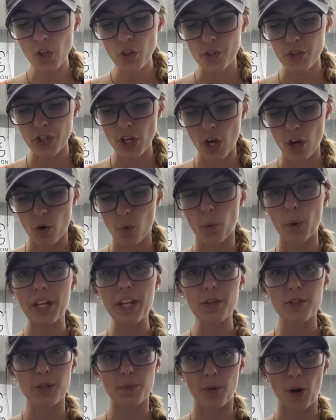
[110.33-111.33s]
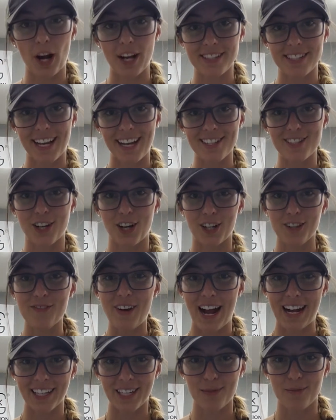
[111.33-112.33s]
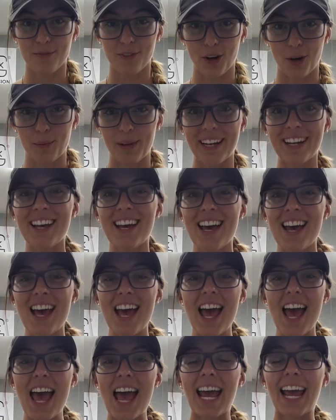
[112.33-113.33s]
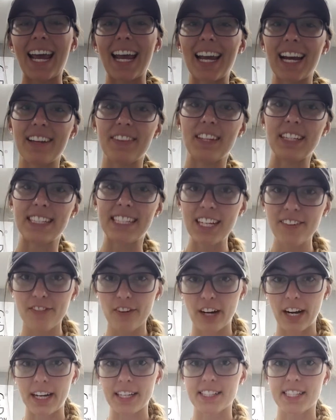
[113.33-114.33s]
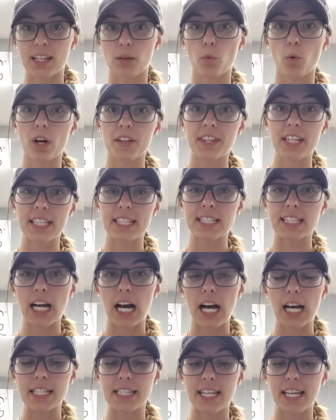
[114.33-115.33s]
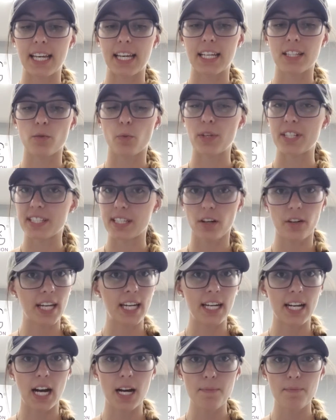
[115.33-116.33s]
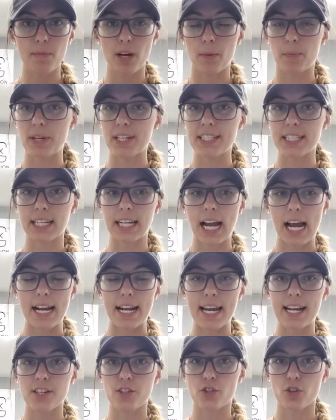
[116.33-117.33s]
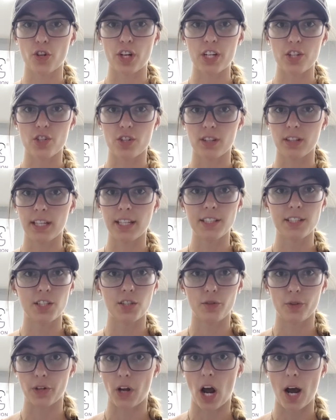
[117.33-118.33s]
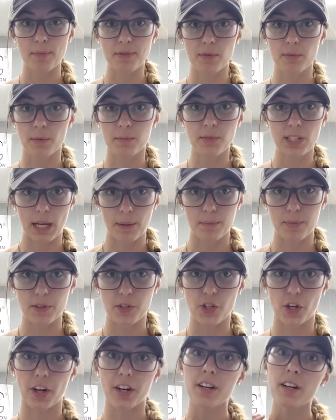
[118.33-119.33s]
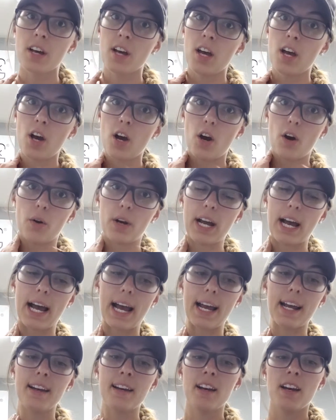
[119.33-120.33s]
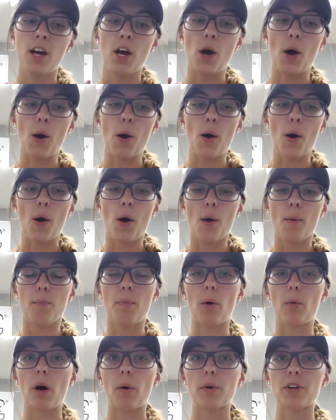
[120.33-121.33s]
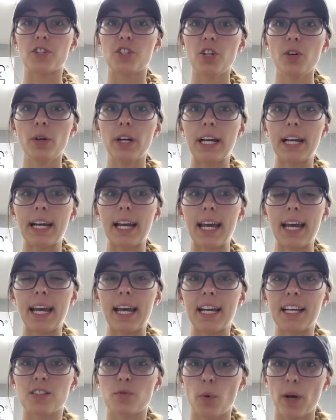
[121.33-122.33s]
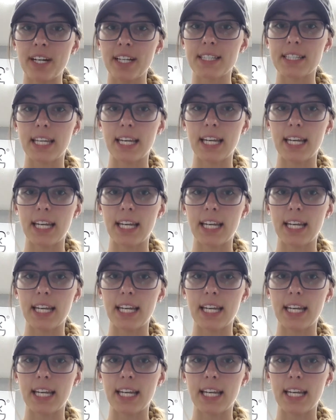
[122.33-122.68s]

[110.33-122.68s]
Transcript: So we use a process called vacuum forming. And the difference in what this does is we still heat up a piece of Kydex traditionally to an optimum temperature, okay? But what we're doing is when it's